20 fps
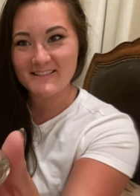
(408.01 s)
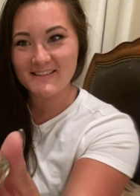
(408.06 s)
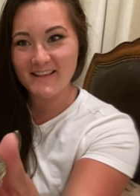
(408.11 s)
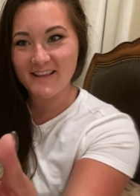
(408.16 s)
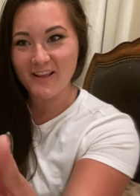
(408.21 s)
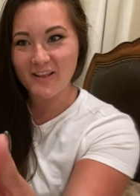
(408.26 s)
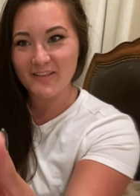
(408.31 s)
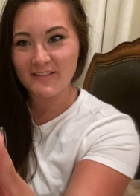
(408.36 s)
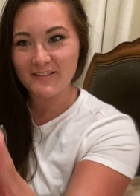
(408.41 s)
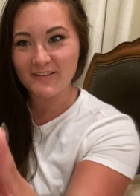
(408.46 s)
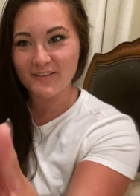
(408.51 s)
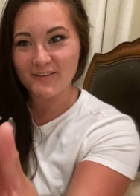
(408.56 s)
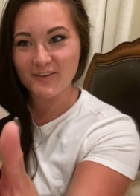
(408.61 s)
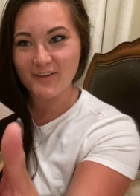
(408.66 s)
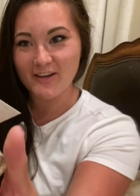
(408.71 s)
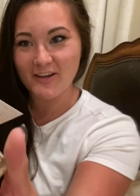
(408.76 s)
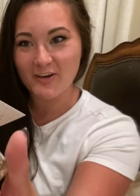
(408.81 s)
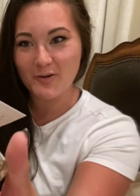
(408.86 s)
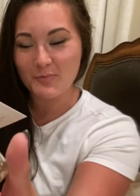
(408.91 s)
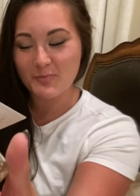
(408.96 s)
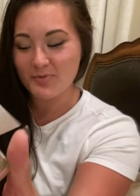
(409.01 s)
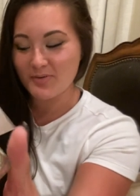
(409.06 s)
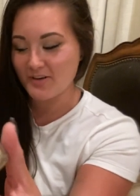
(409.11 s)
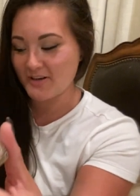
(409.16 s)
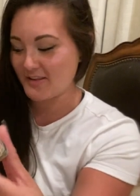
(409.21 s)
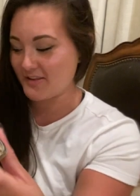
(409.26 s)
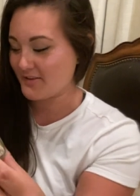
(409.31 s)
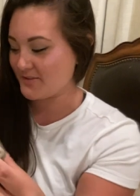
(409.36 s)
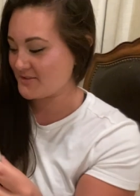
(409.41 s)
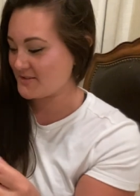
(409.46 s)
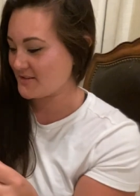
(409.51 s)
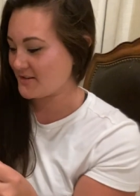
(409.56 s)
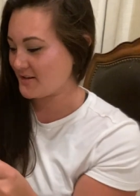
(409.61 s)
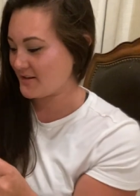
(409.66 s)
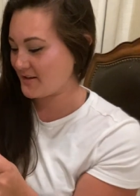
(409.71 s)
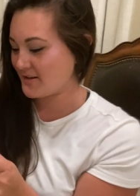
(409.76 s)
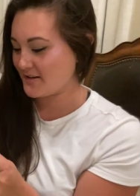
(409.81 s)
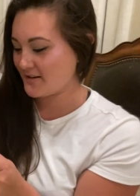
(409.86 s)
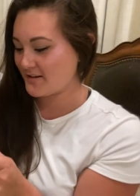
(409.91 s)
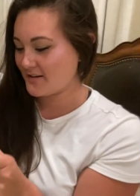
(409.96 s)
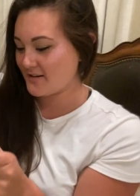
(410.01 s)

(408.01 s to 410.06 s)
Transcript: Like, look how pretty those are.